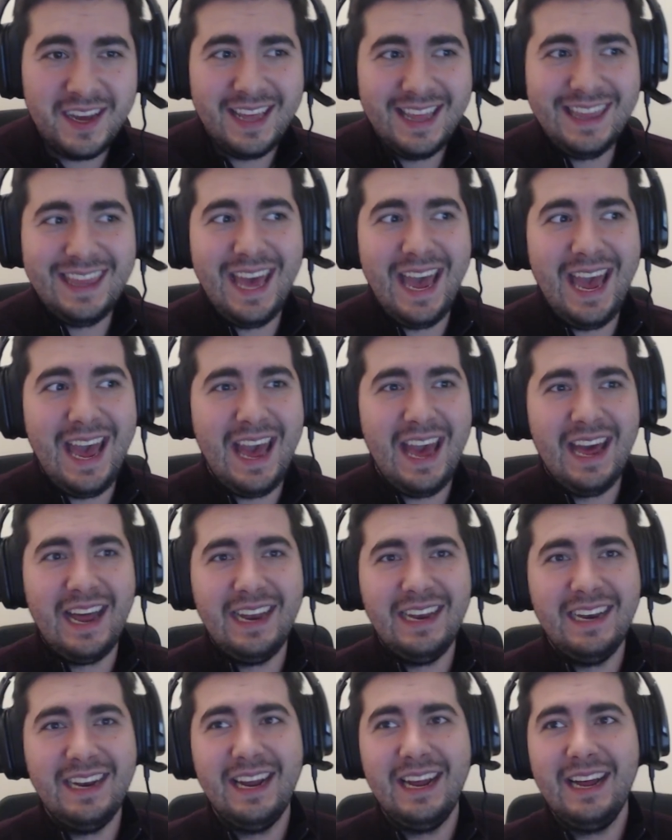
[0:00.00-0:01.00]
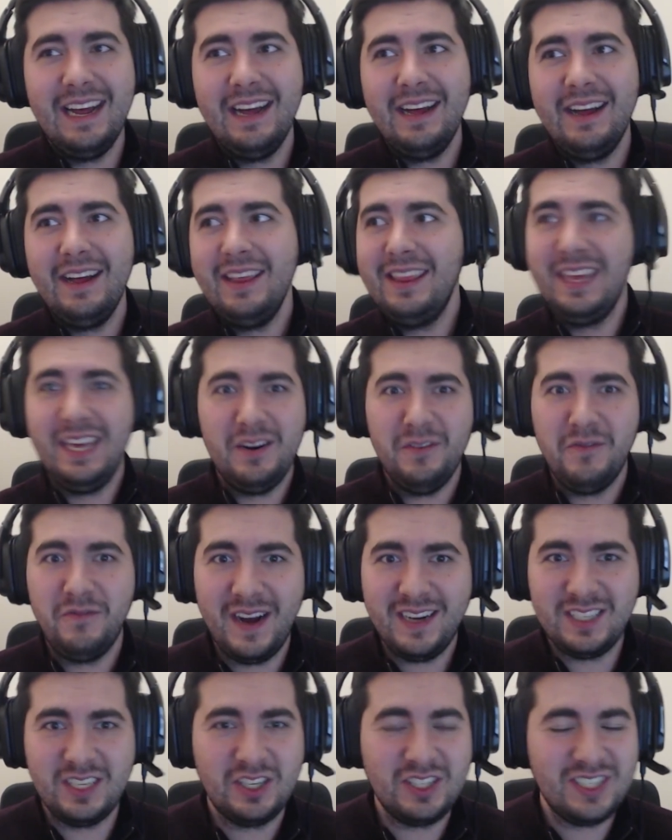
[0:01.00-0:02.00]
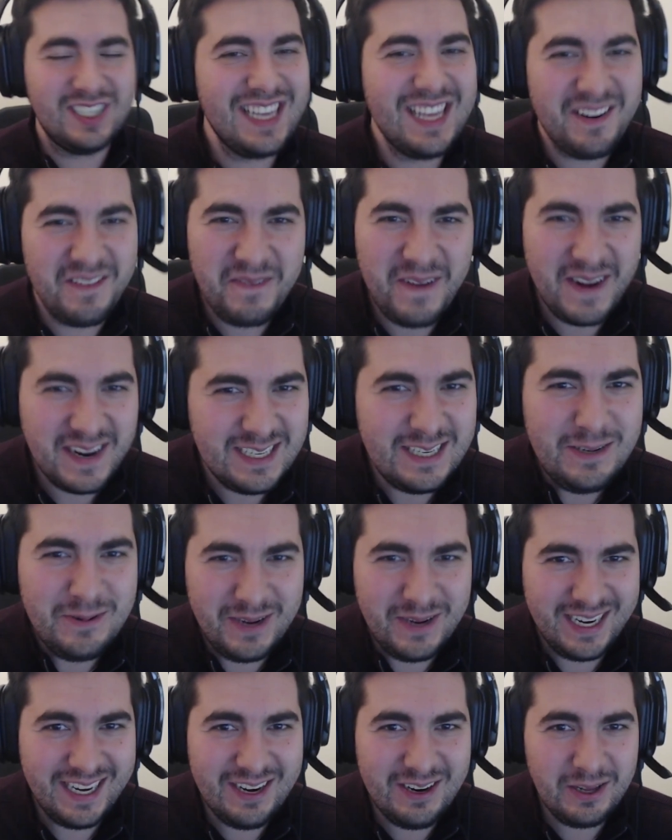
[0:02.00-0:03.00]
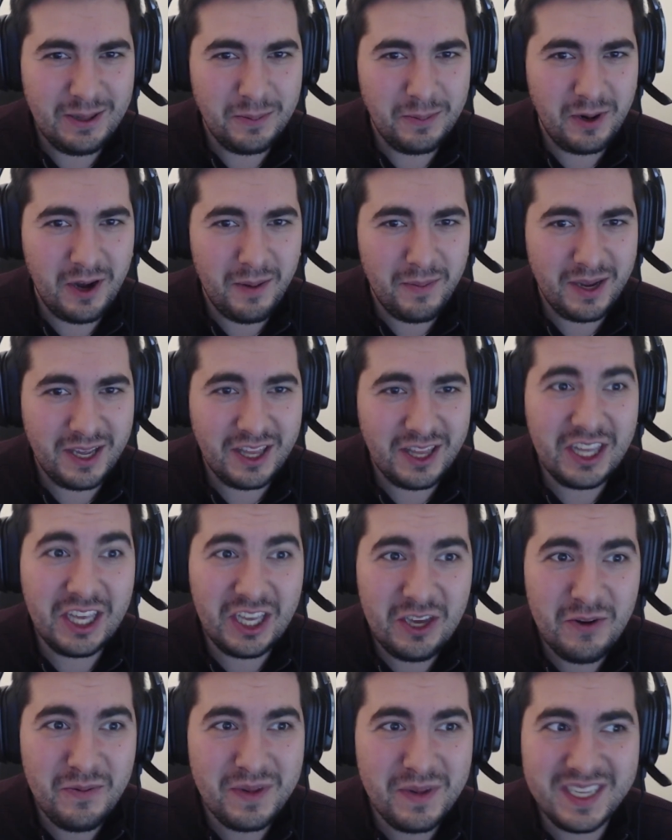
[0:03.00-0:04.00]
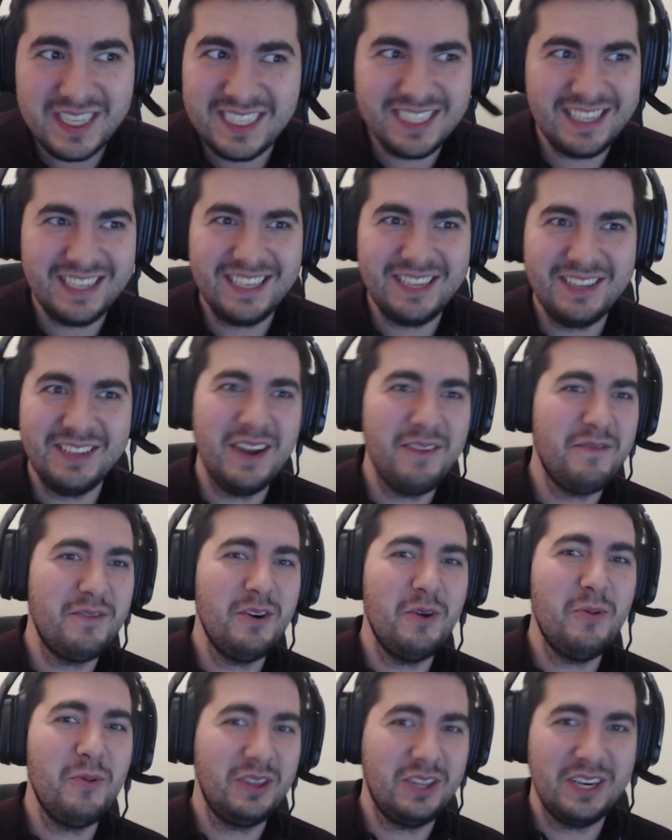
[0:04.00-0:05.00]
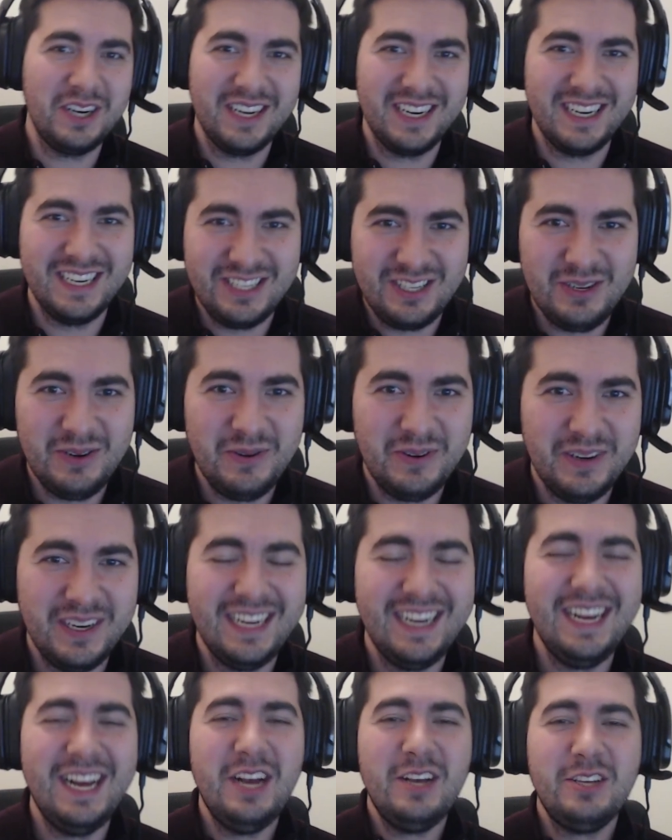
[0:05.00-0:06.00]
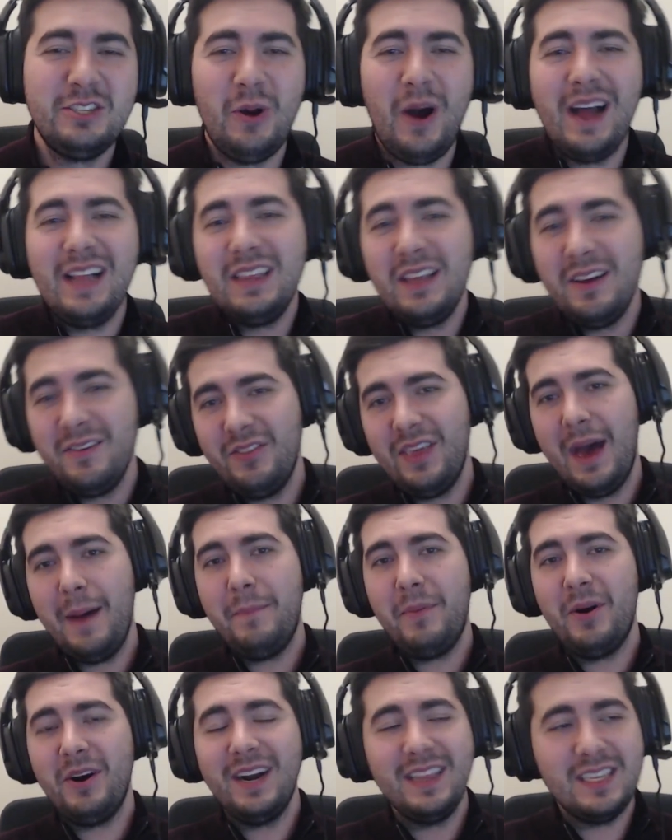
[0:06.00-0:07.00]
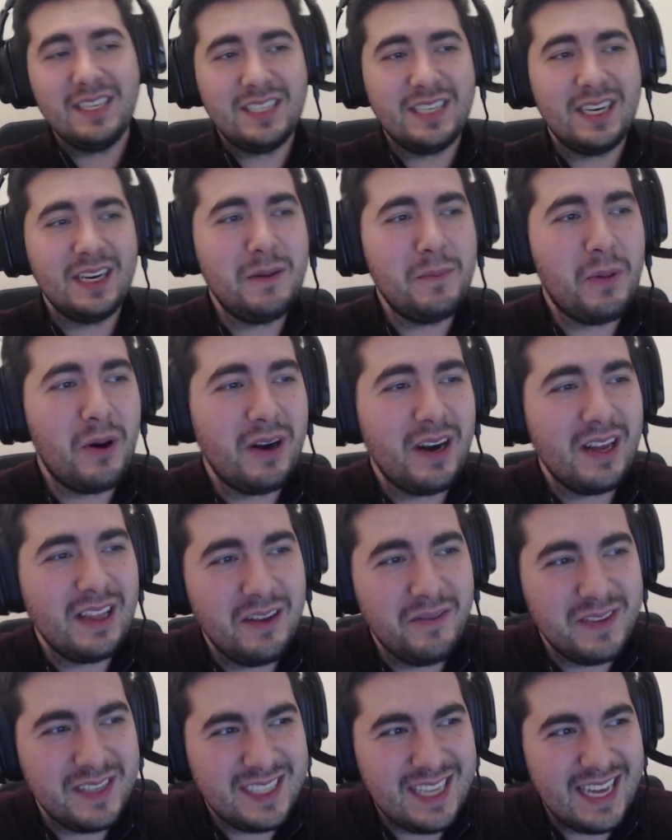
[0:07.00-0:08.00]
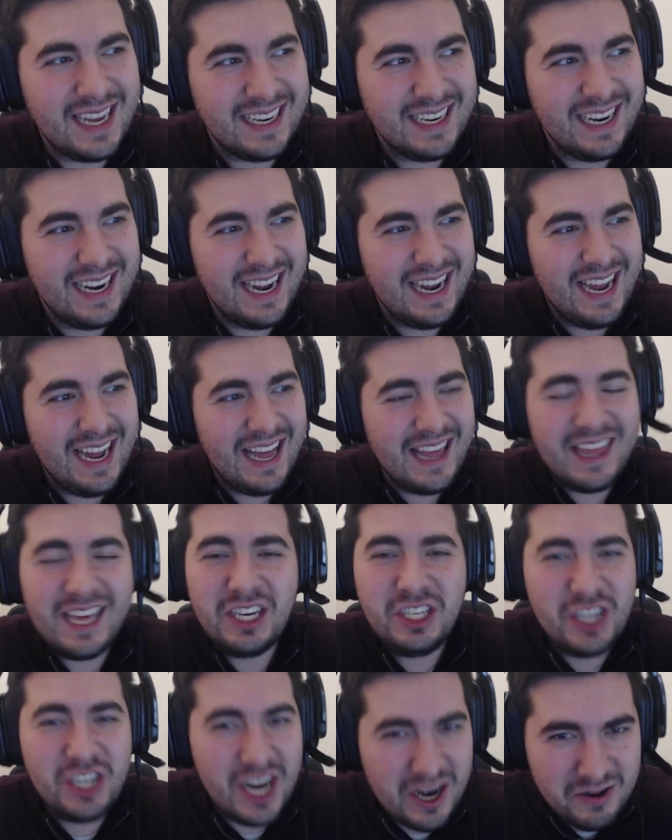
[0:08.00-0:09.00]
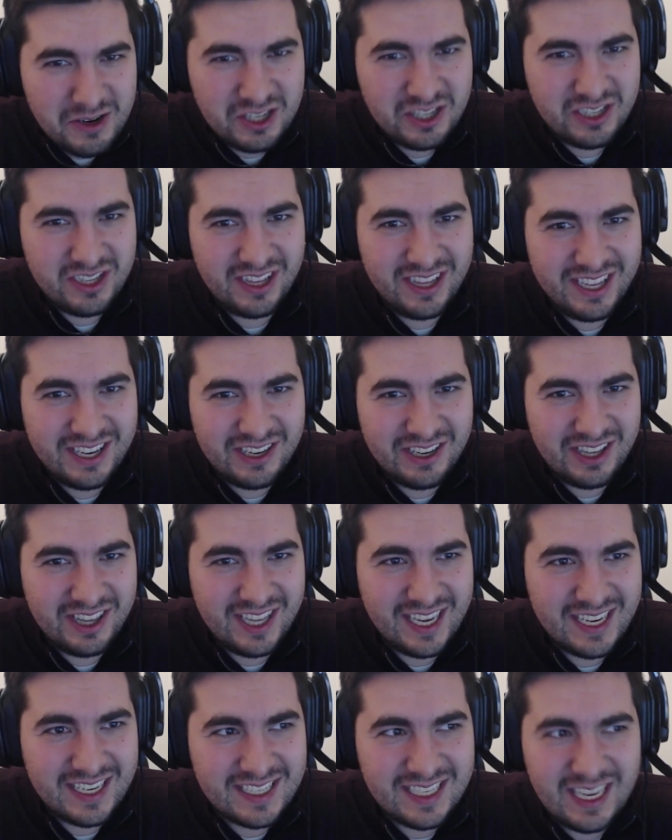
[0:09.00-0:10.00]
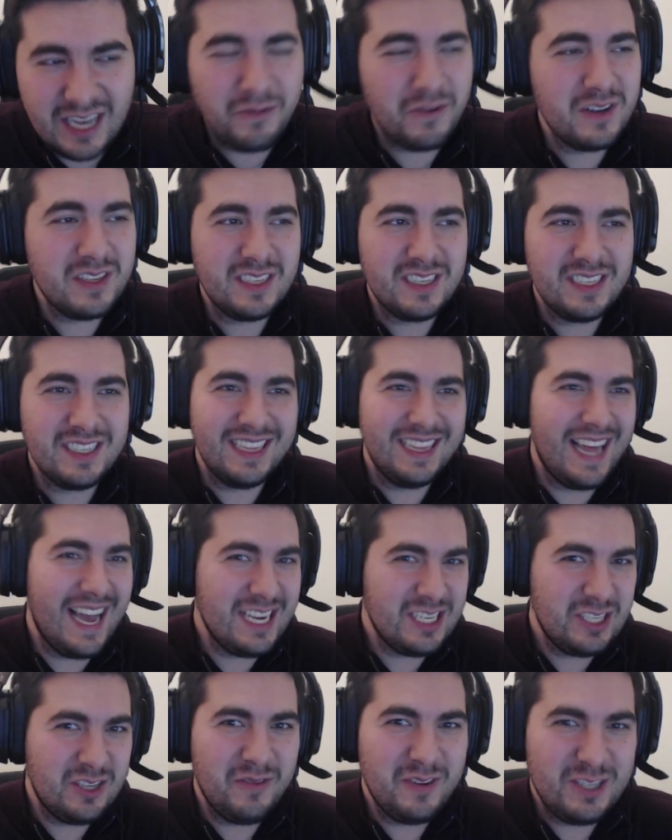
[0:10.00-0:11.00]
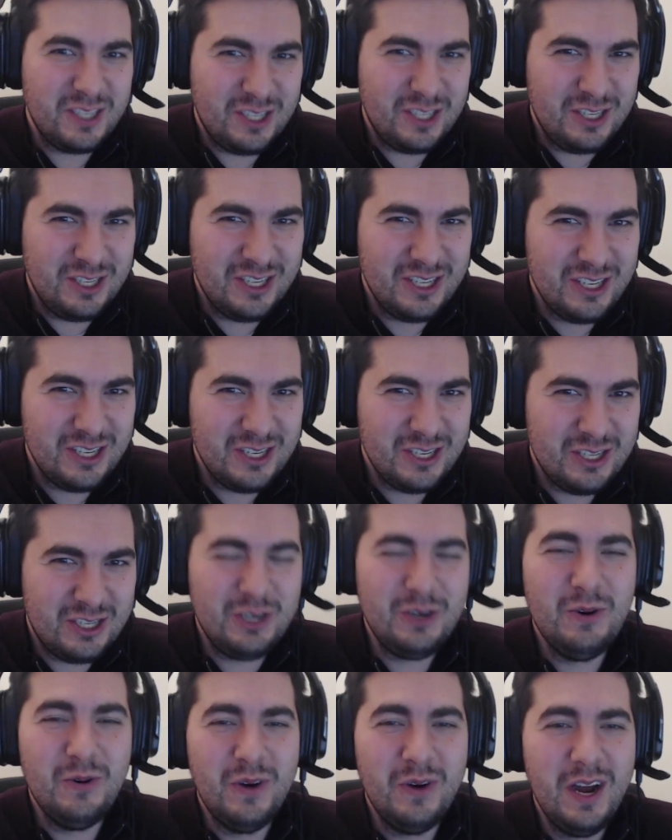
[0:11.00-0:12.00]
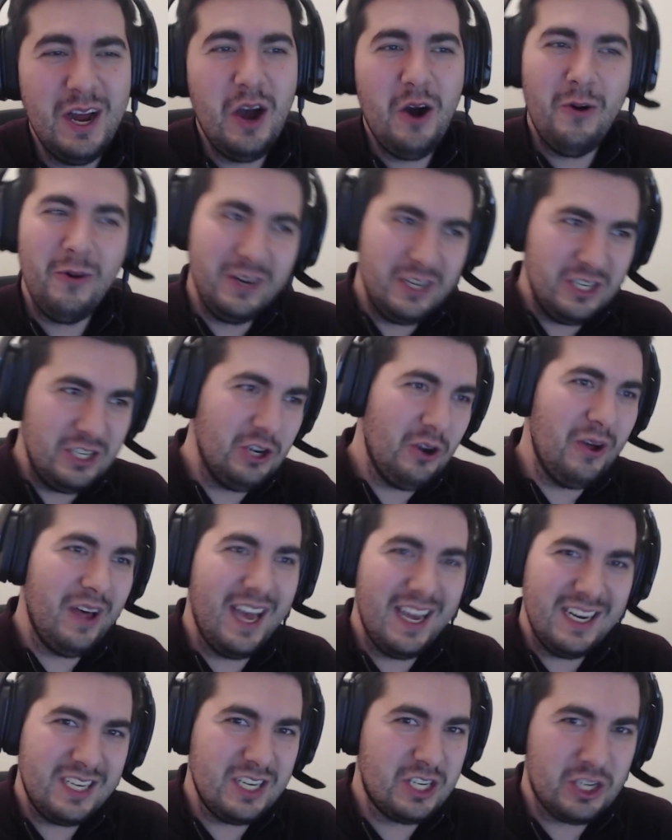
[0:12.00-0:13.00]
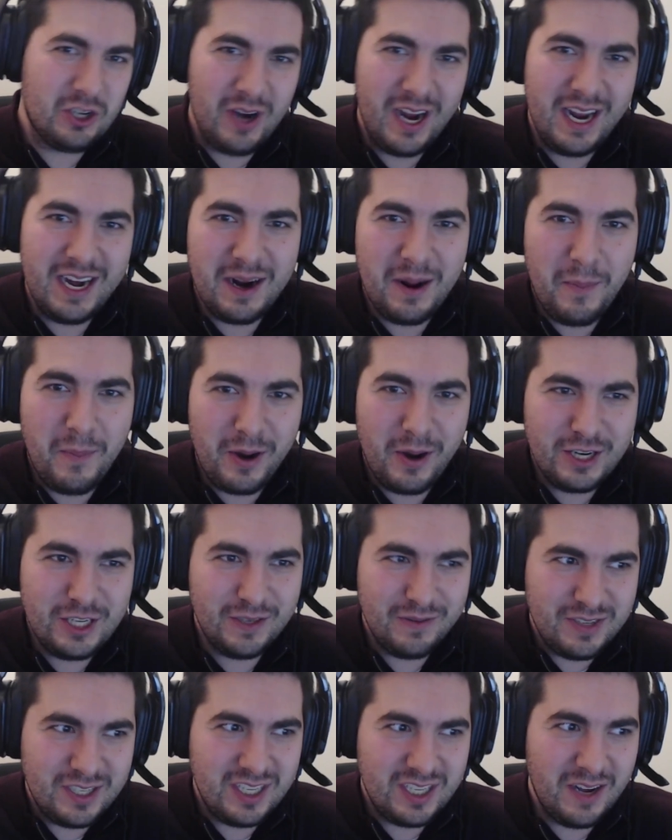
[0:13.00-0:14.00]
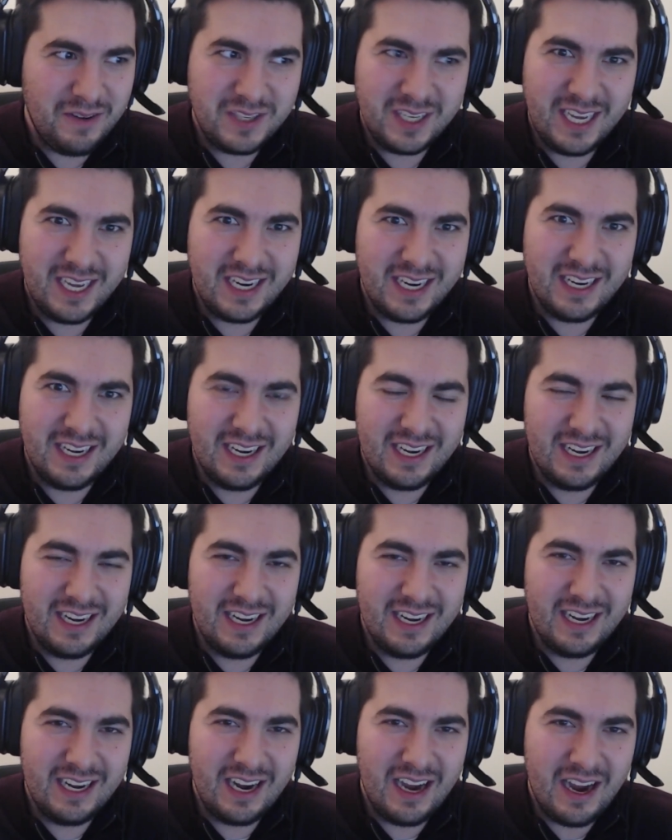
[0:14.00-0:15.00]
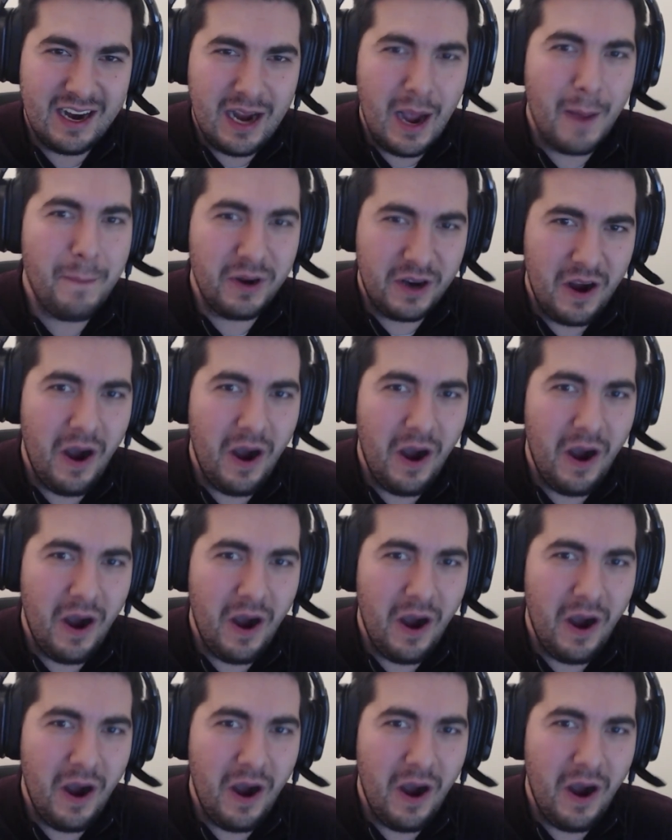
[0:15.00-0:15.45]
than the infected, because the infected, you can hear them coming. The humans, you never know what they're gonna do. So I love that part. And the second part I love is that they cherish the little things. Like, for instance, in The Last of Us 2, when Joel had to trade a bunch of stuff to get a cup of